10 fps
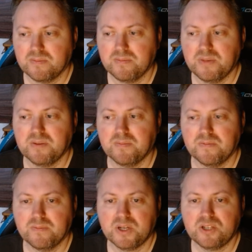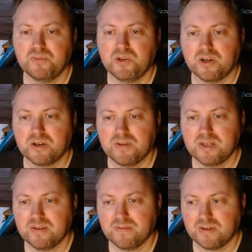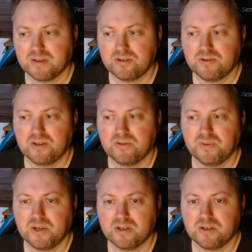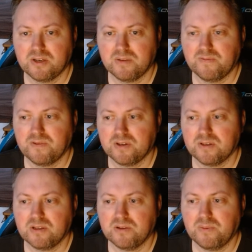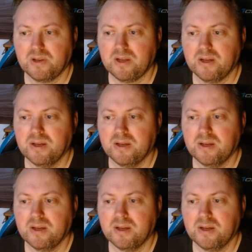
be much more aggressive and try to punish him for his slow play.